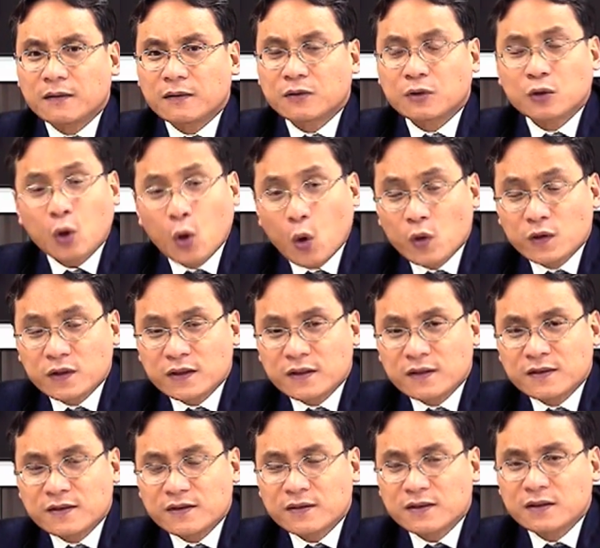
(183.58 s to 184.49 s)

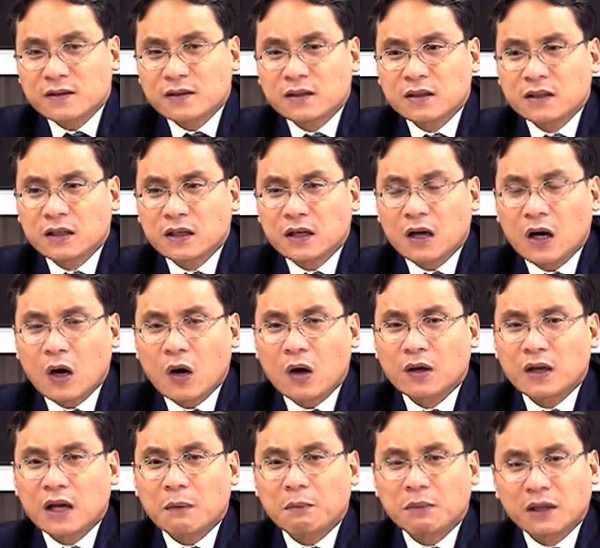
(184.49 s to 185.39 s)
clauses
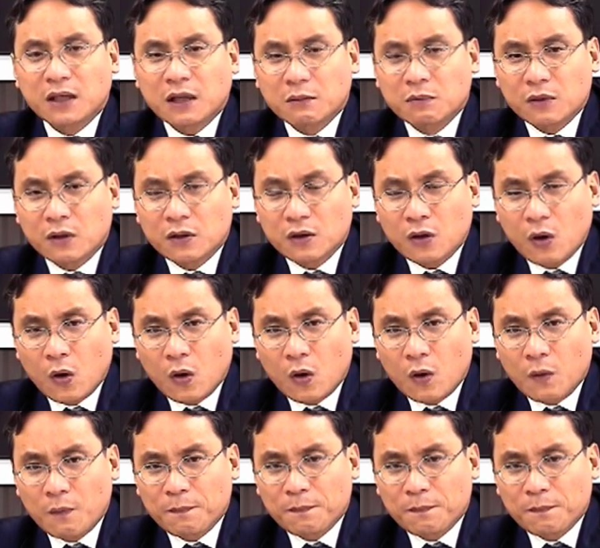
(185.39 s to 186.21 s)
on applicable law.